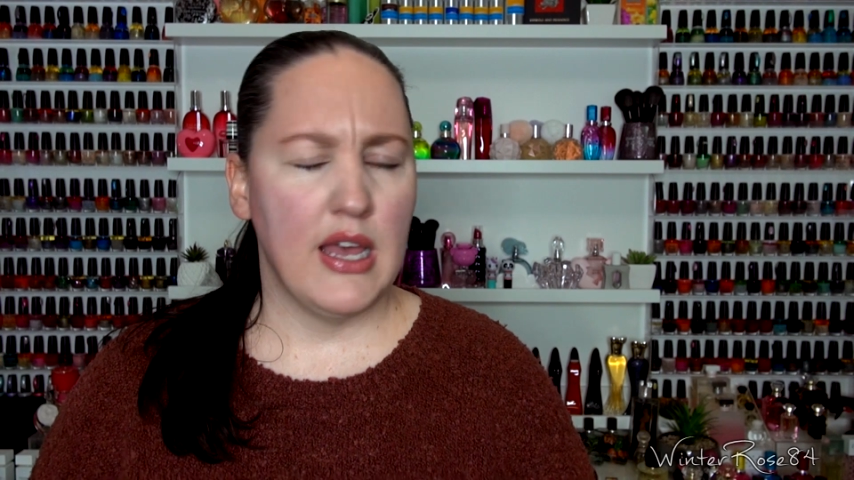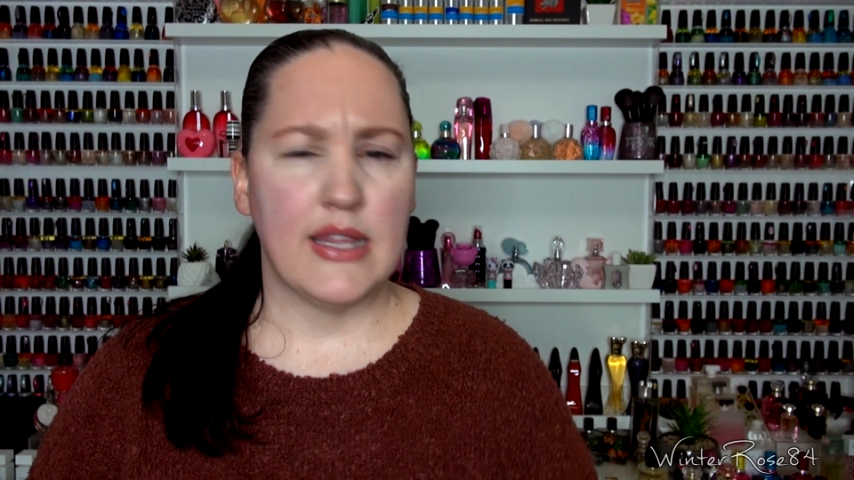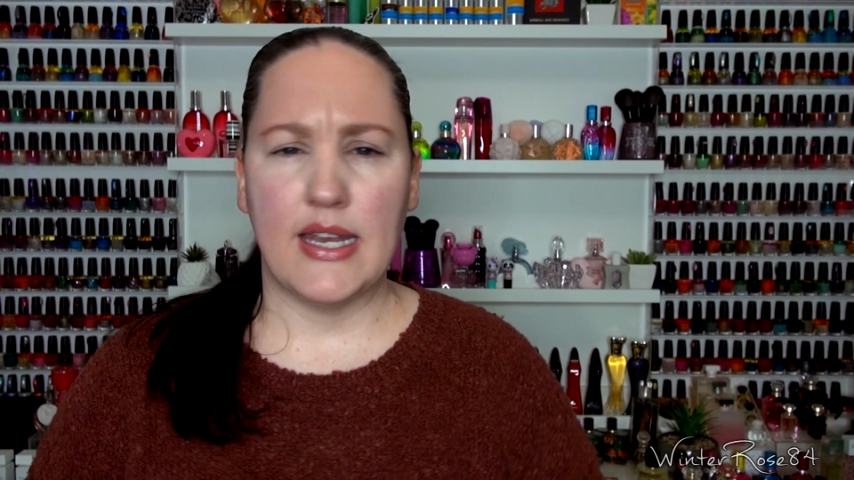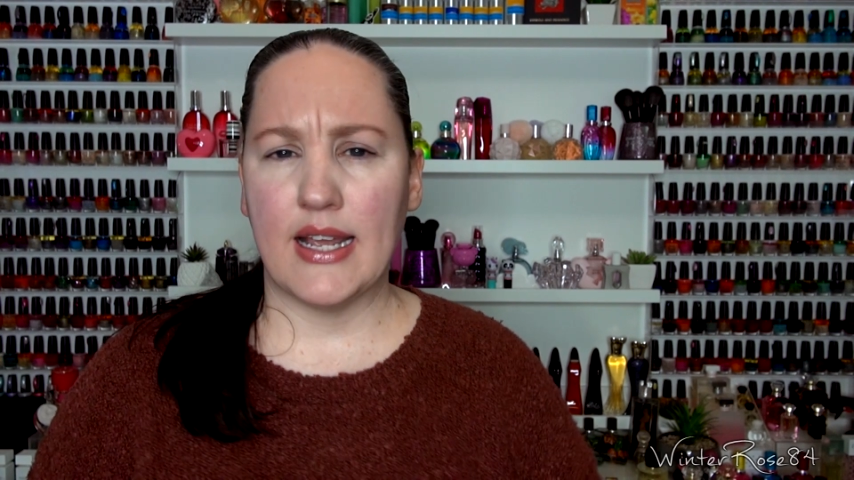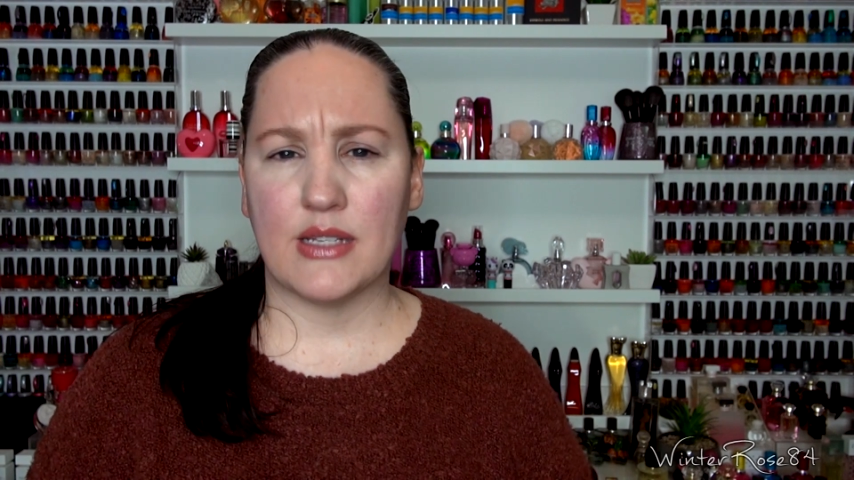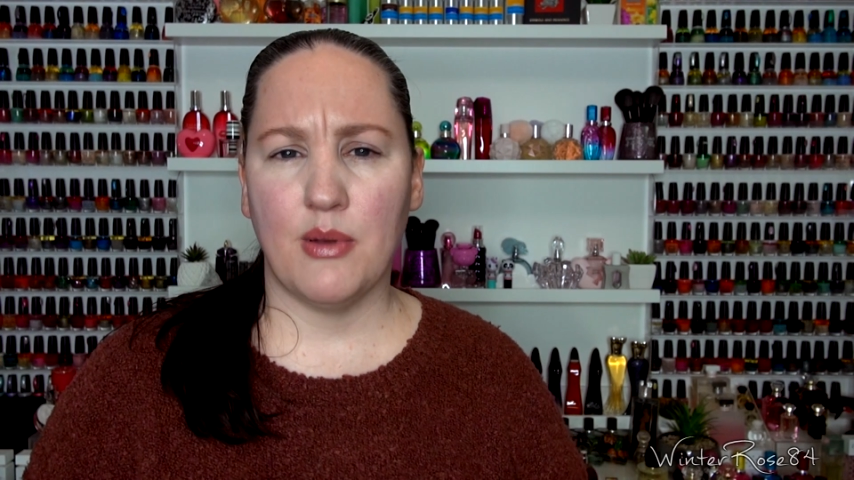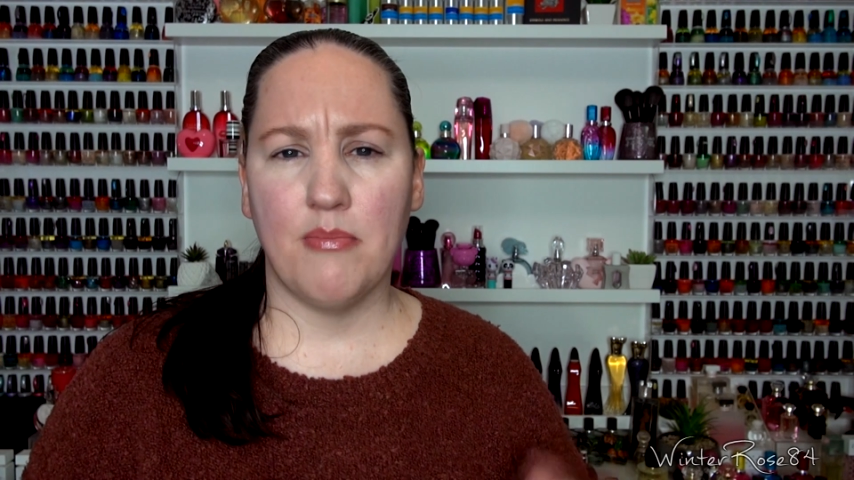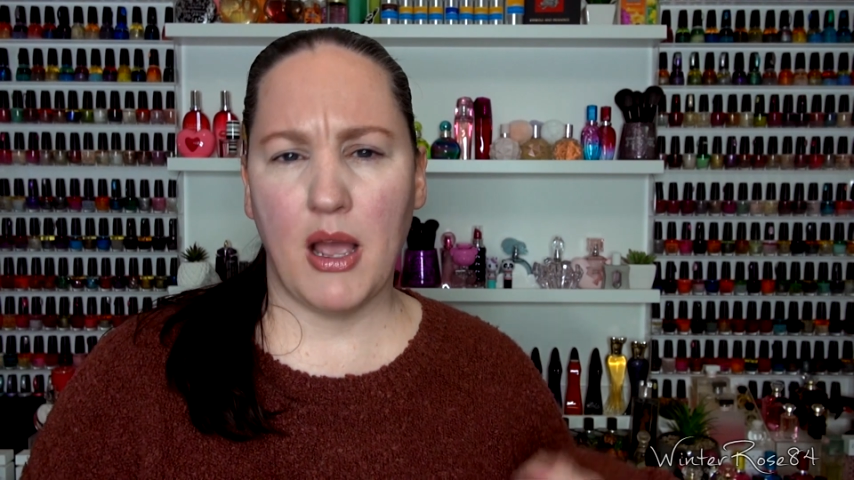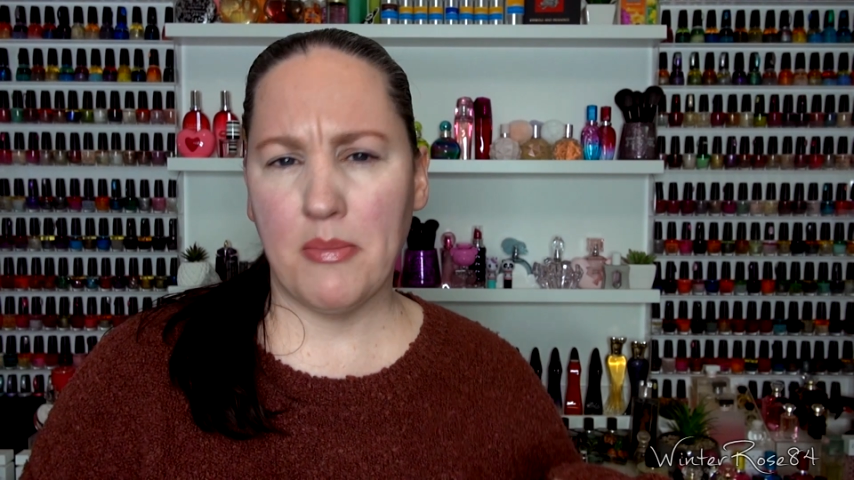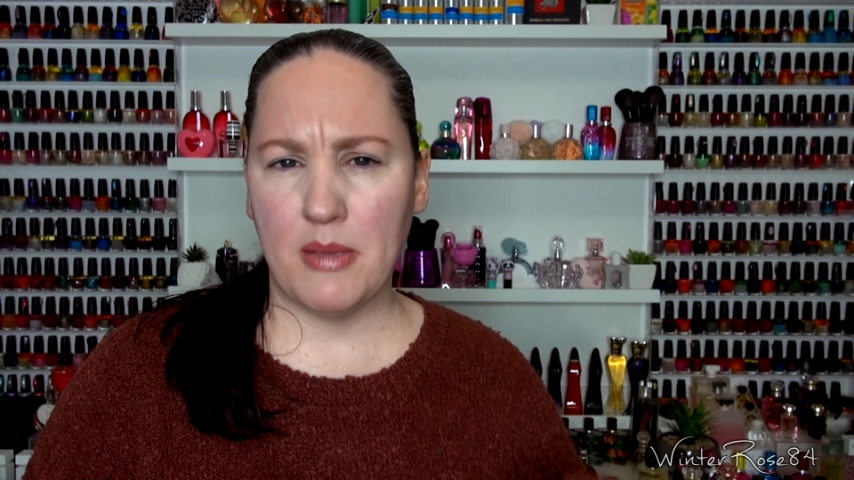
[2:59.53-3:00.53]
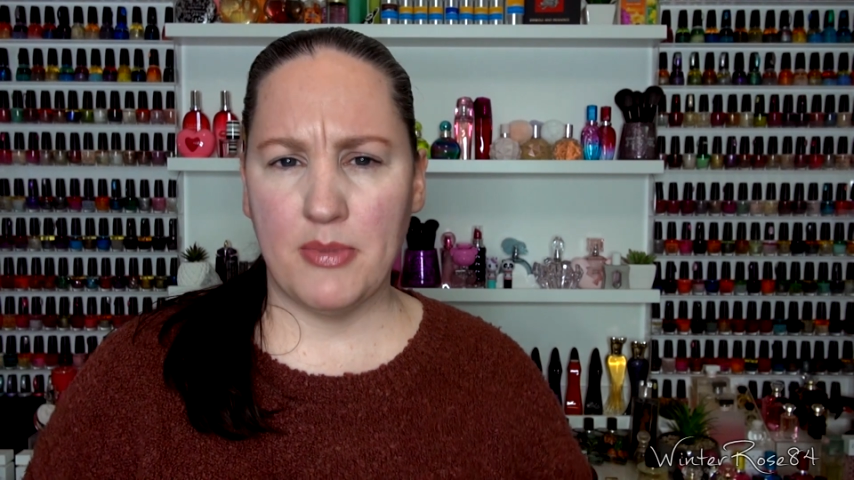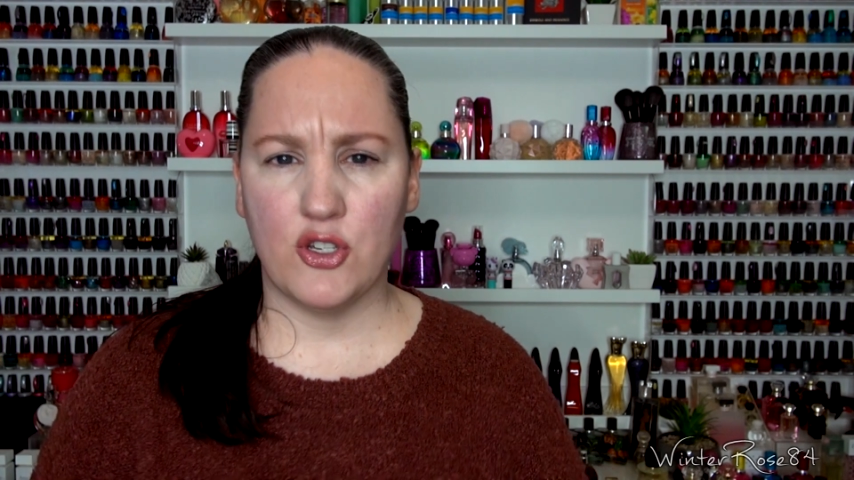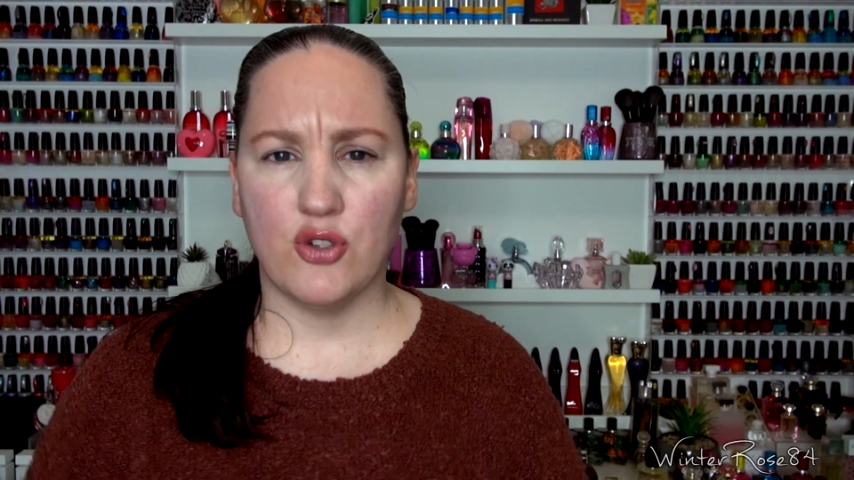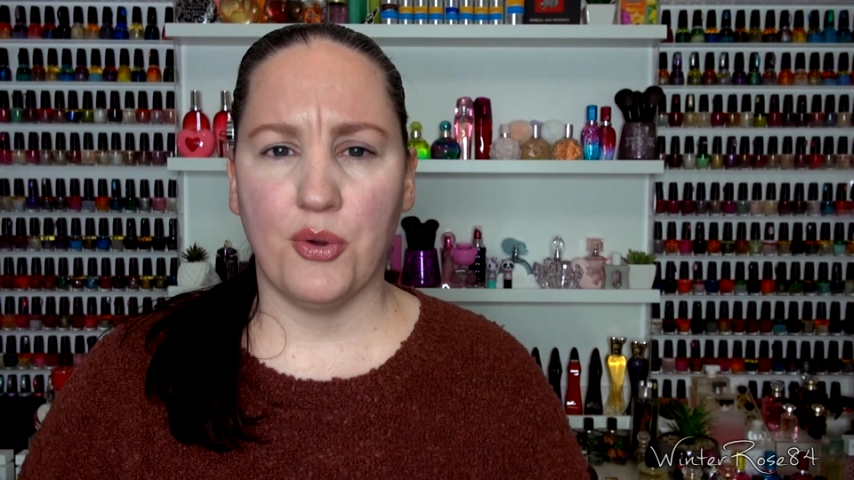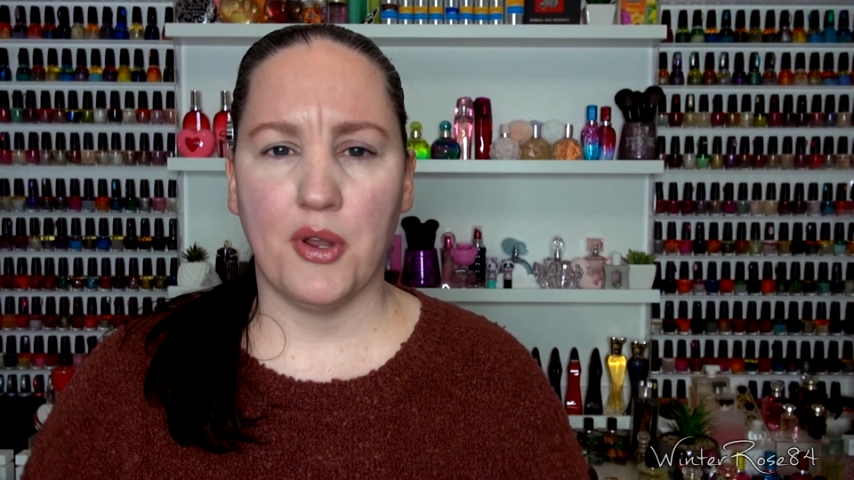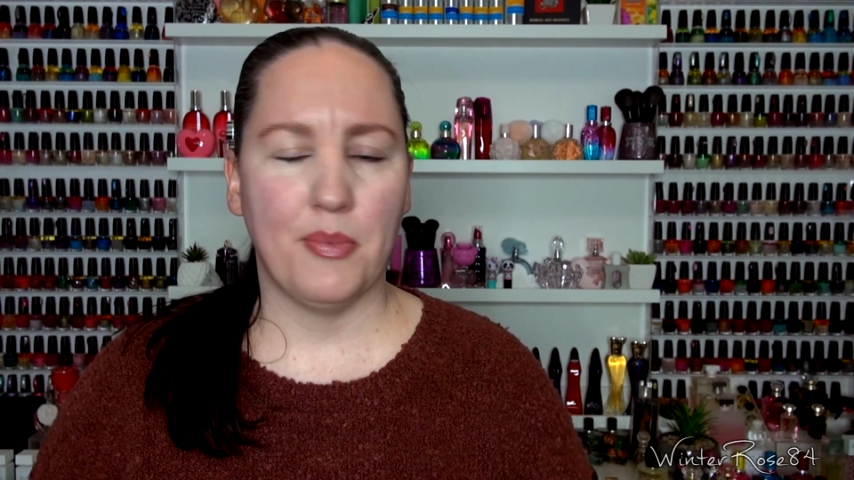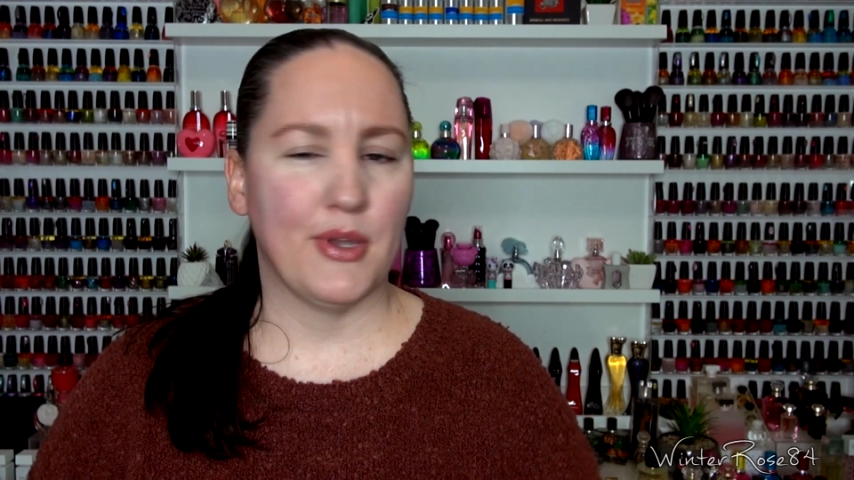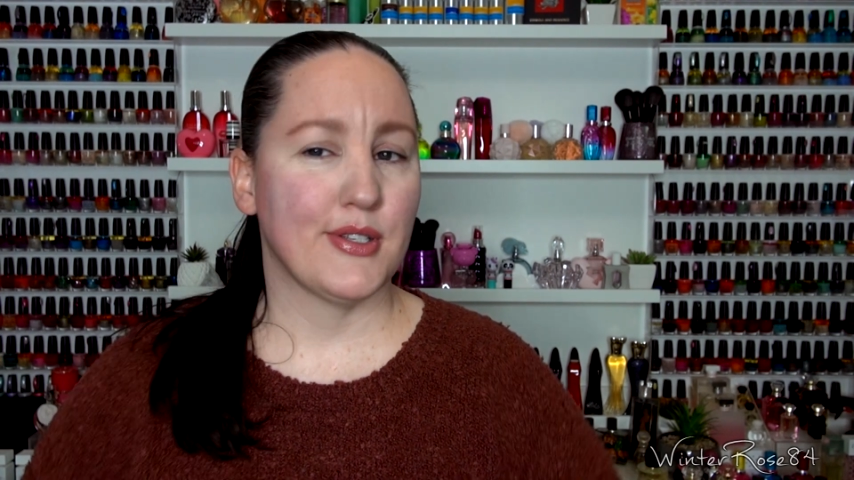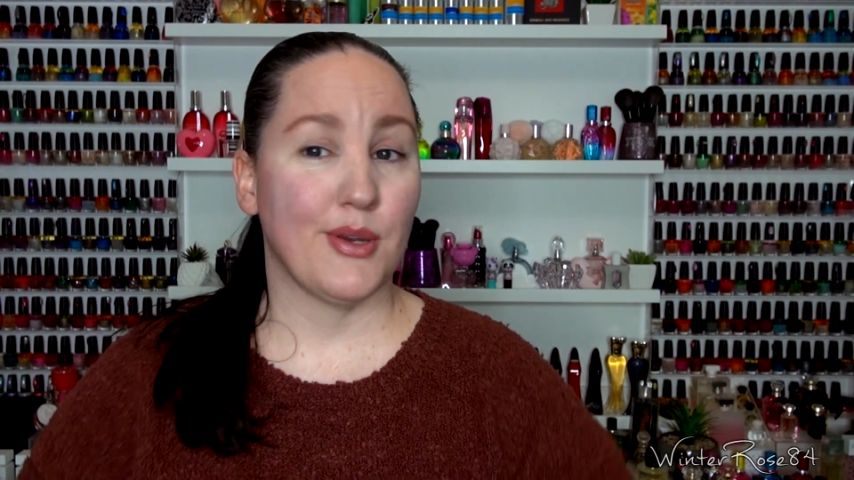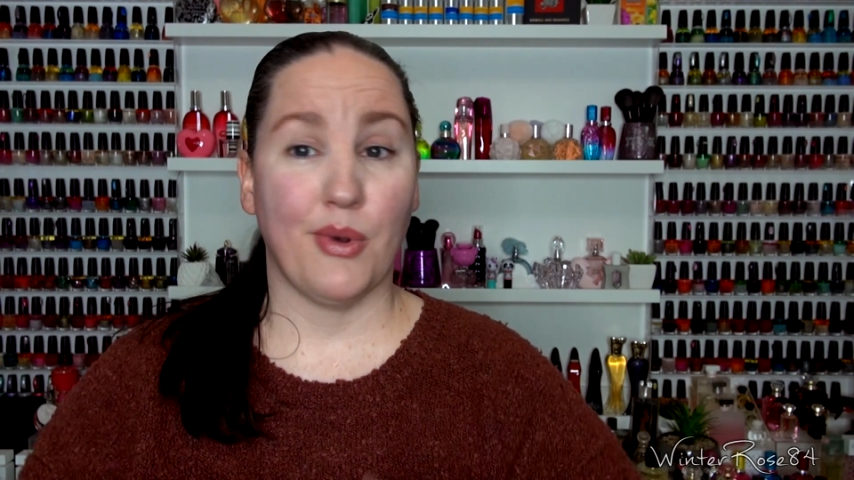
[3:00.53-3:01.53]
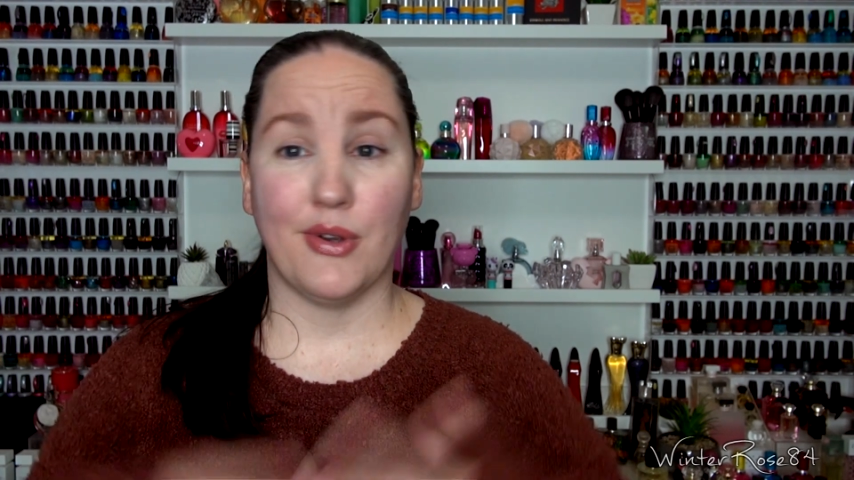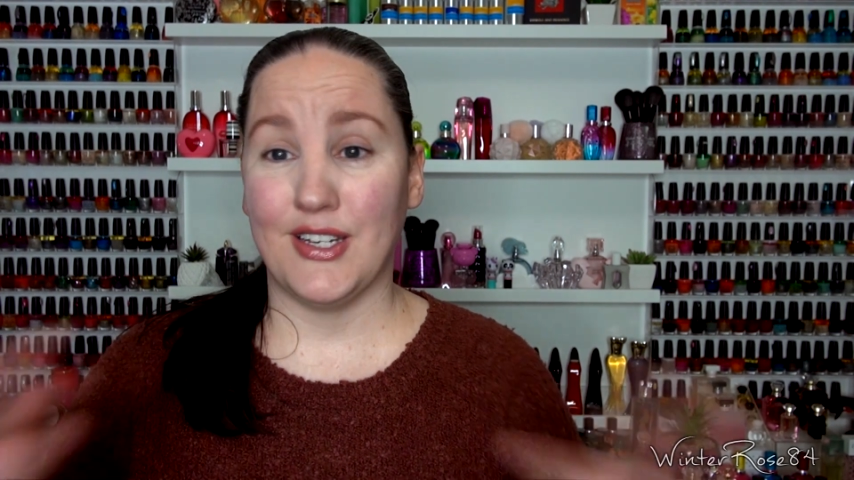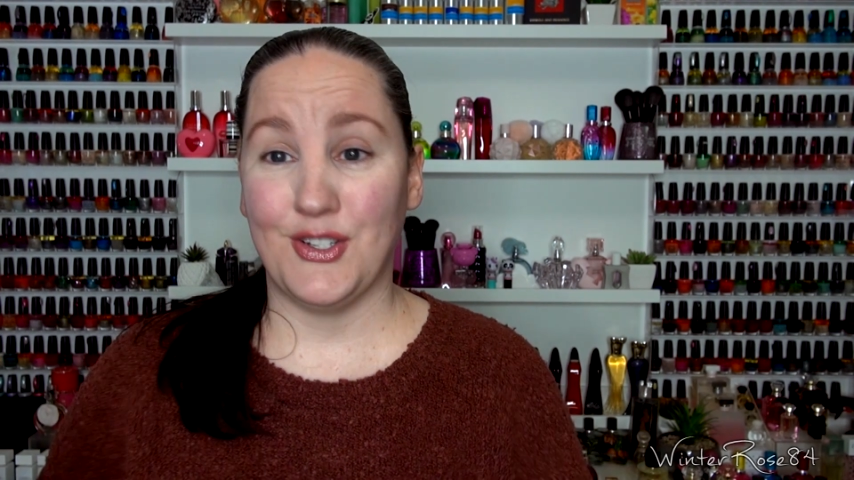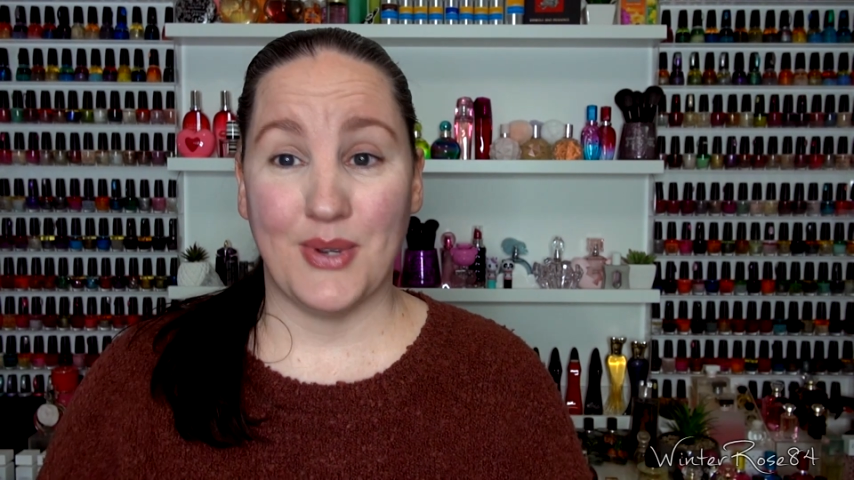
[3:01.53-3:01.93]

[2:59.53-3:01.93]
the next one might be a bit shorter because I won't need